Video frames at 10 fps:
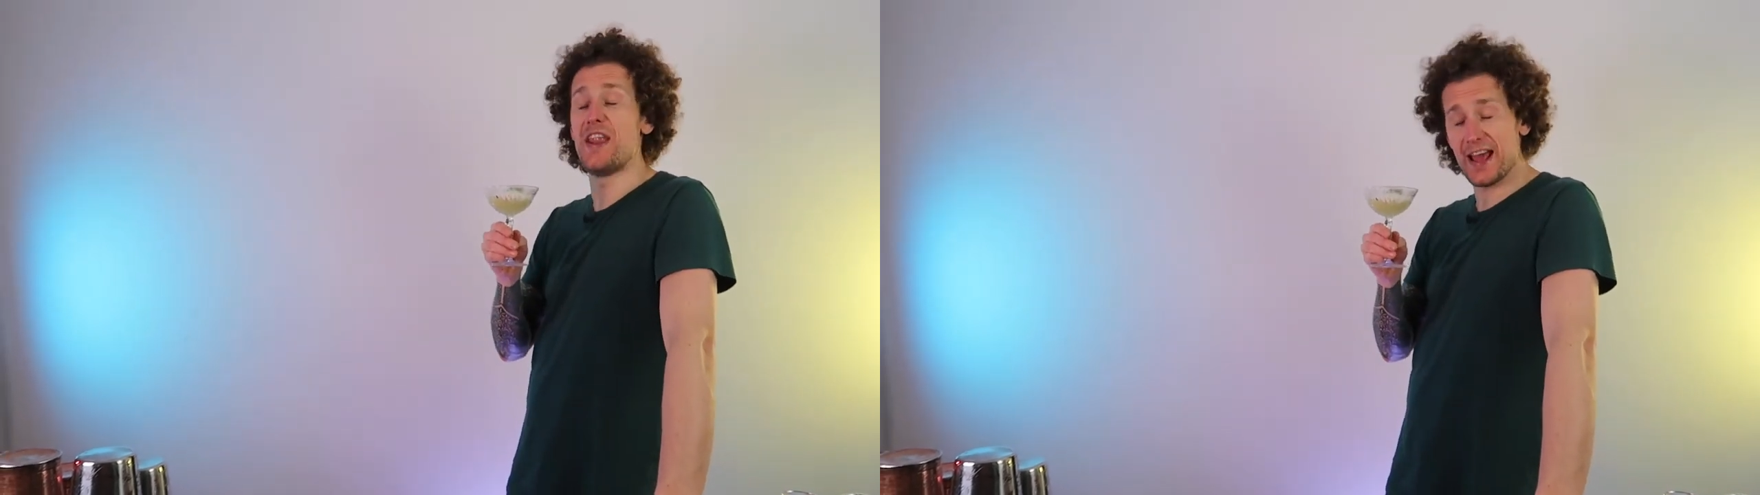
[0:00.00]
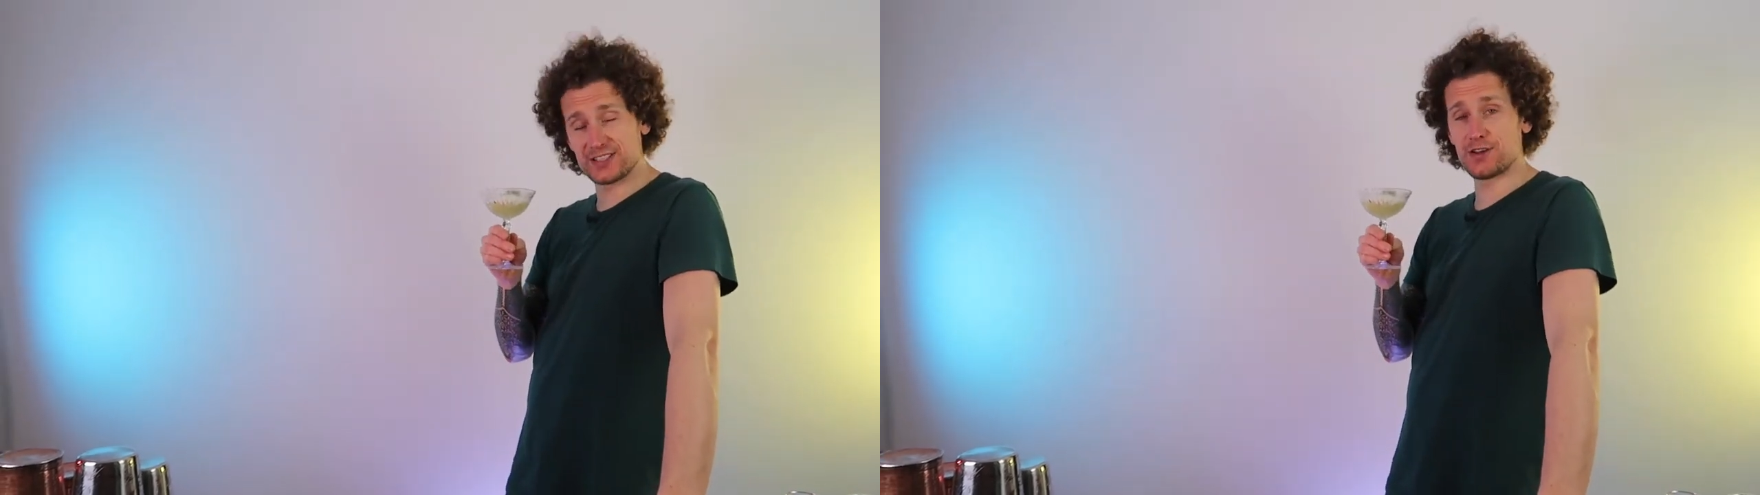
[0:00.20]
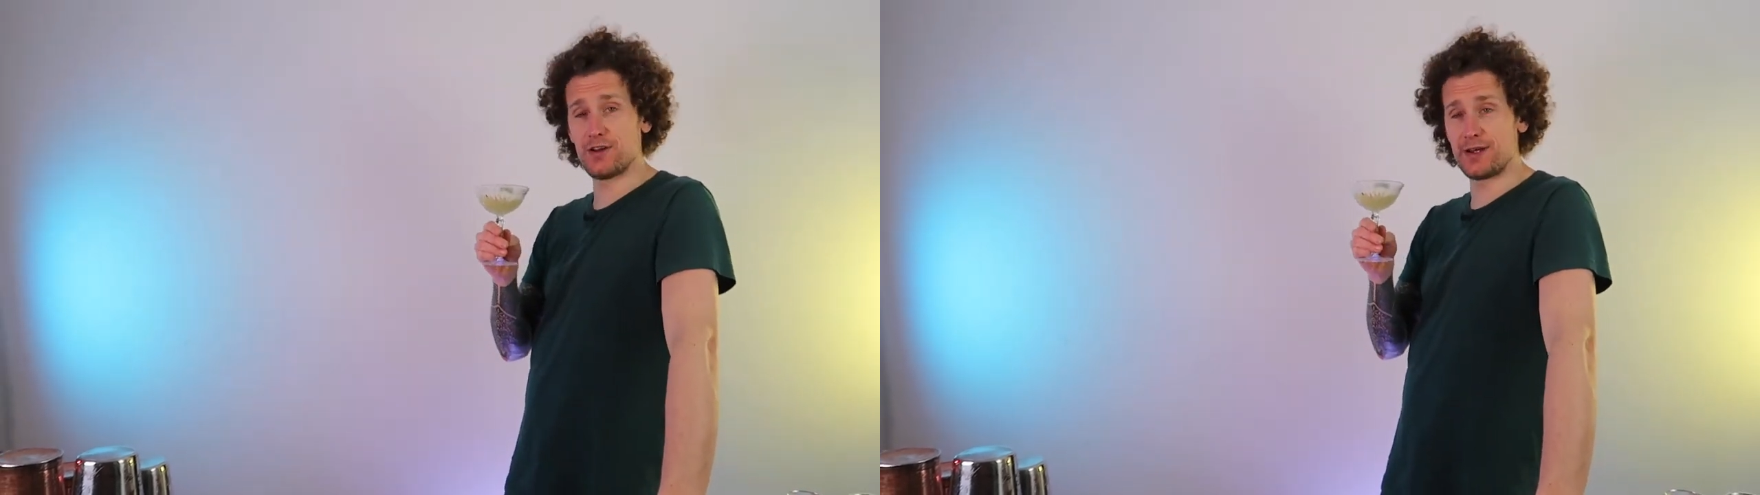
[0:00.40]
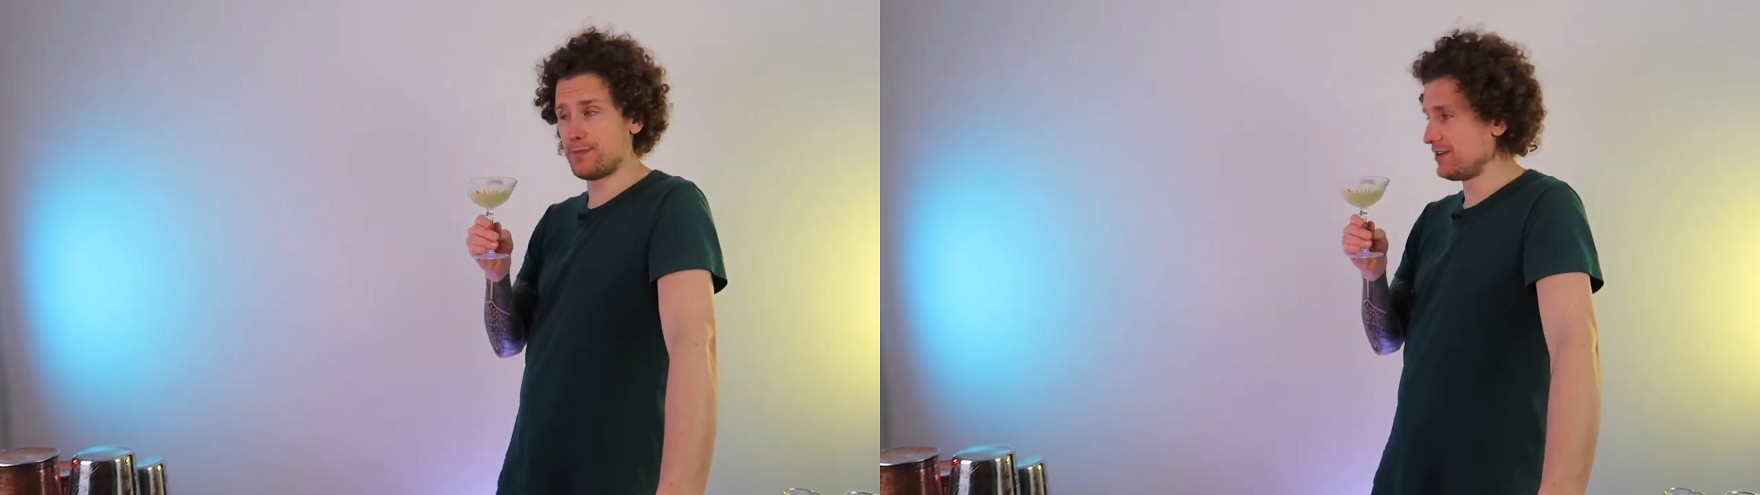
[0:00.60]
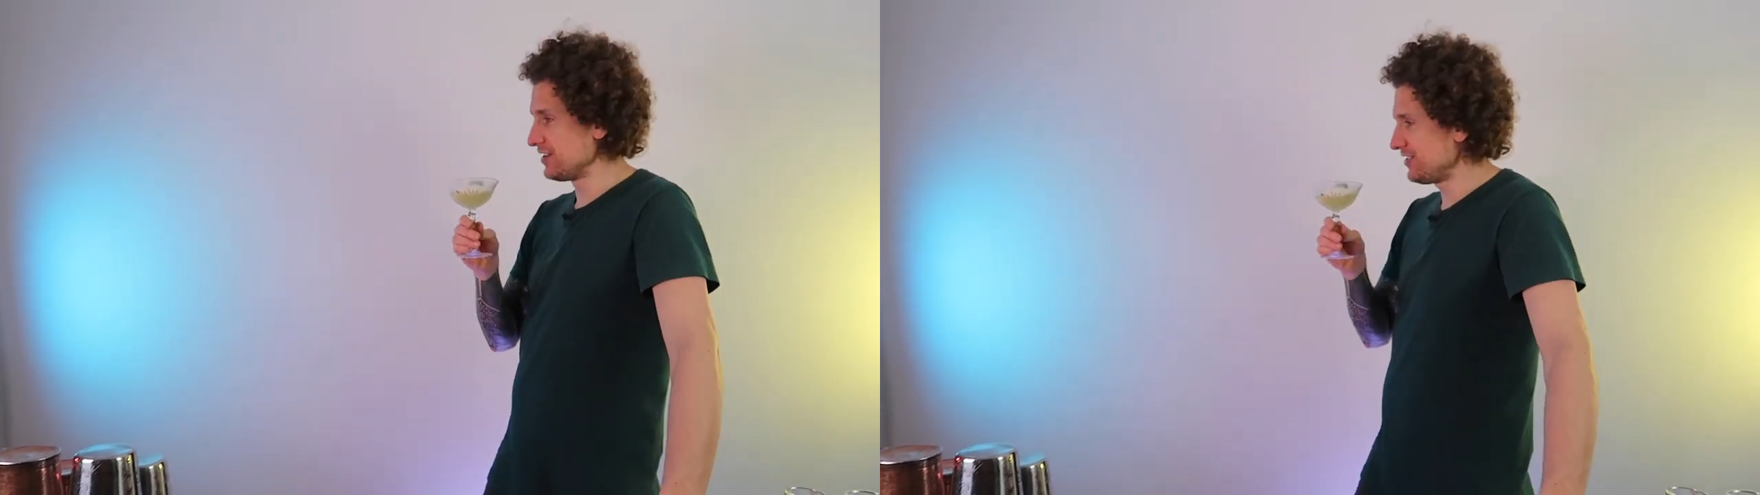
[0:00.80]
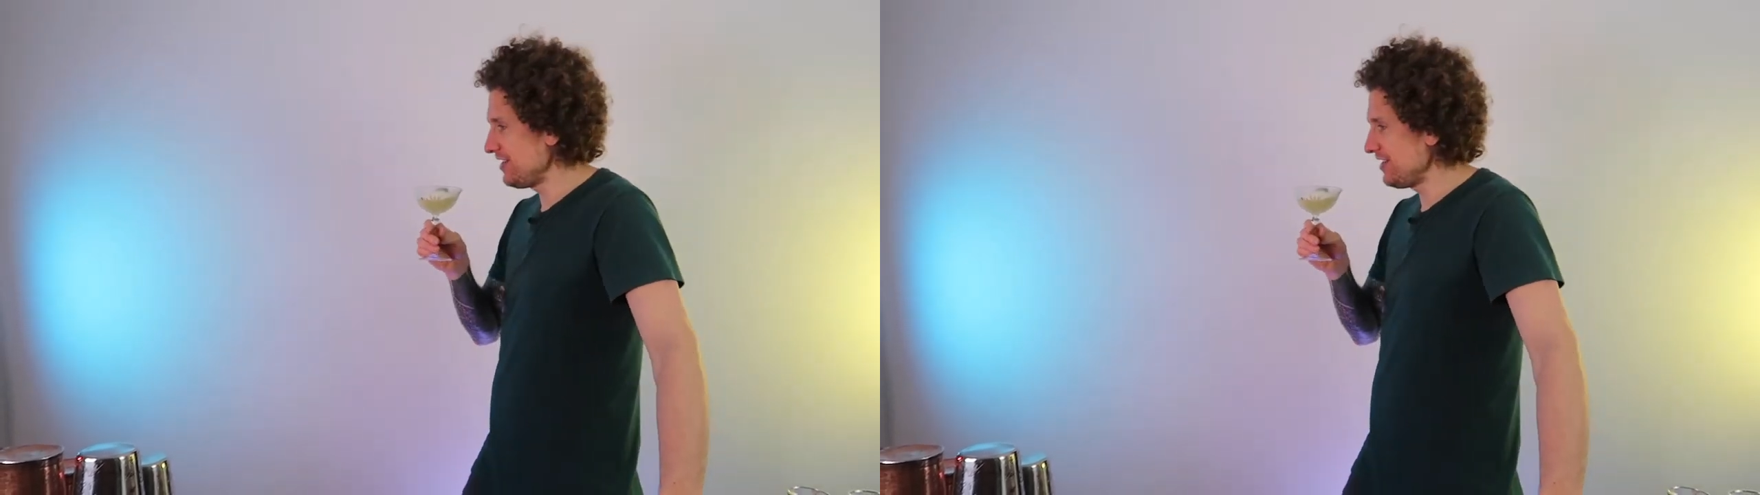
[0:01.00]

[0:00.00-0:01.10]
Till next time,